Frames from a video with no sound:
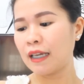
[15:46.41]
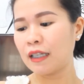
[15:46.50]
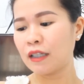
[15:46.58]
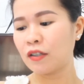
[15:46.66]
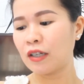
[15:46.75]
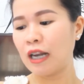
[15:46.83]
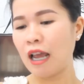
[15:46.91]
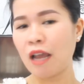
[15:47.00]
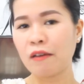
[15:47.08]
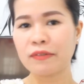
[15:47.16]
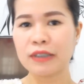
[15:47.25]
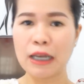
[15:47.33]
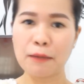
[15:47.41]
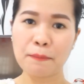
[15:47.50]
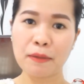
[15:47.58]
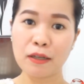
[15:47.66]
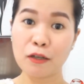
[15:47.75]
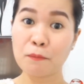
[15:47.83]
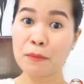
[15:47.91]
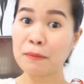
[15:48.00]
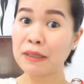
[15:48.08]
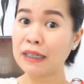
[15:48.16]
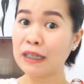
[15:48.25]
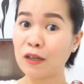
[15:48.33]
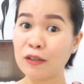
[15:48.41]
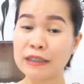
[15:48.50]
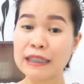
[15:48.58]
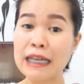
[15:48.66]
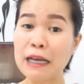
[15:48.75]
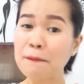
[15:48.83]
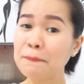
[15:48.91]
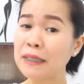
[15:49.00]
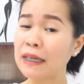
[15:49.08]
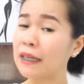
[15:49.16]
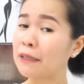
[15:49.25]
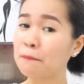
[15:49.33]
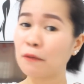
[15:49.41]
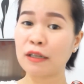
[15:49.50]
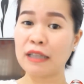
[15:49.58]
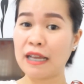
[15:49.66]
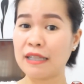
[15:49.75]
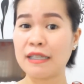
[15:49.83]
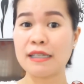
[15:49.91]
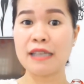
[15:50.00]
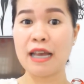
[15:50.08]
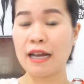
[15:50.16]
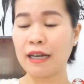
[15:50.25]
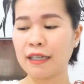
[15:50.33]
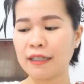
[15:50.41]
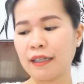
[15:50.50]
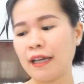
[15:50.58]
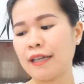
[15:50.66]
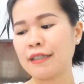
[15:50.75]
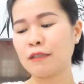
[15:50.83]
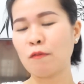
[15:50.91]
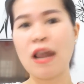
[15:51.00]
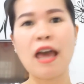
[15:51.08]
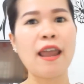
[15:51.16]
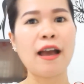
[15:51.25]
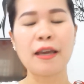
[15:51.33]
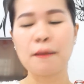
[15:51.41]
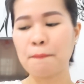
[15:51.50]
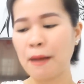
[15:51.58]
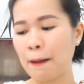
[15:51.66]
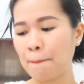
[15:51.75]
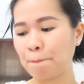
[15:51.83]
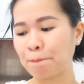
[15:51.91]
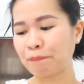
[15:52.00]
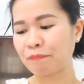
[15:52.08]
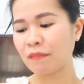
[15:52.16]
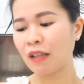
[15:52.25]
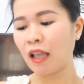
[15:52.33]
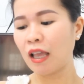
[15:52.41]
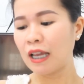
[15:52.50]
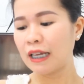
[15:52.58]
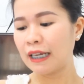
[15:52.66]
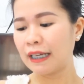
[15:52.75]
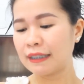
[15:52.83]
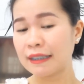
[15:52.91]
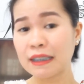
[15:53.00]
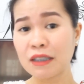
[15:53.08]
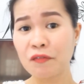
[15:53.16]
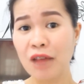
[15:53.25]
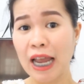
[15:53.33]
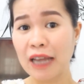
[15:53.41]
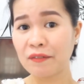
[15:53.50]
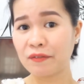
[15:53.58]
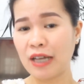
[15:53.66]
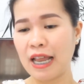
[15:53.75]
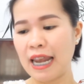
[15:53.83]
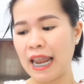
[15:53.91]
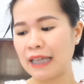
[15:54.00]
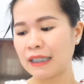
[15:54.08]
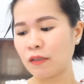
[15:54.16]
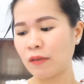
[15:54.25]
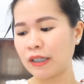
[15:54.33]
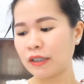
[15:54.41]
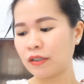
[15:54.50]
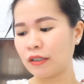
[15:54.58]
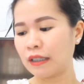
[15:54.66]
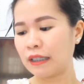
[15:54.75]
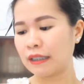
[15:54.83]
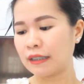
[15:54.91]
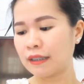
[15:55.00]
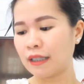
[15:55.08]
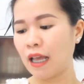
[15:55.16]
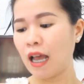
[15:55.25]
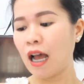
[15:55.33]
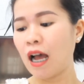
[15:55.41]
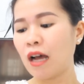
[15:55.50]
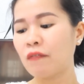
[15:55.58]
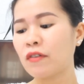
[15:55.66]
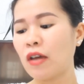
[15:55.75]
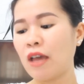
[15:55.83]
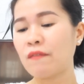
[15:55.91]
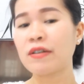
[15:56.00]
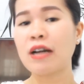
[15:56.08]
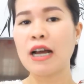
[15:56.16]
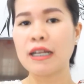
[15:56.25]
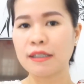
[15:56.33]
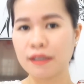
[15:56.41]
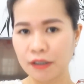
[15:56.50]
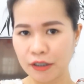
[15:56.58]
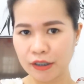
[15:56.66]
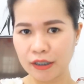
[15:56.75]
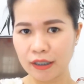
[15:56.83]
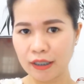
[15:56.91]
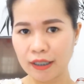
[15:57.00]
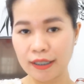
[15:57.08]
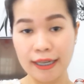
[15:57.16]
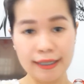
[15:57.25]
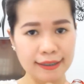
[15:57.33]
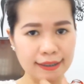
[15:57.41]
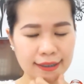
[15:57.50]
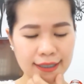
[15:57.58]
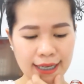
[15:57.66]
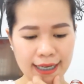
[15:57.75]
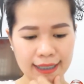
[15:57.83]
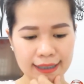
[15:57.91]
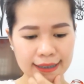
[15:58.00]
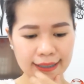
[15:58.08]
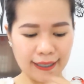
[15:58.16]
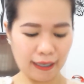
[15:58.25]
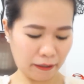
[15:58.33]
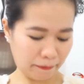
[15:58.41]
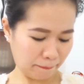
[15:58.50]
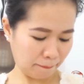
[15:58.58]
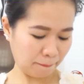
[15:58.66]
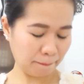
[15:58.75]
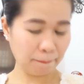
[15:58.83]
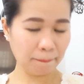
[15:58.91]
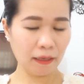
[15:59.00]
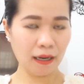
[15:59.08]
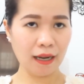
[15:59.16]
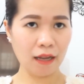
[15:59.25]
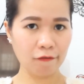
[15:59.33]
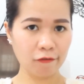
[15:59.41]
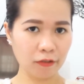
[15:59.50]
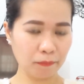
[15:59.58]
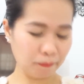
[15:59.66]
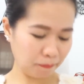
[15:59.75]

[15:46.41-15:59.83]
in your life? Siyempre, yung pamilya ko. Sila ang pinaka-importante sa akin, guys. Wala nang iba. And 65, last question is, have you ever had surgery? Yes, guys. Left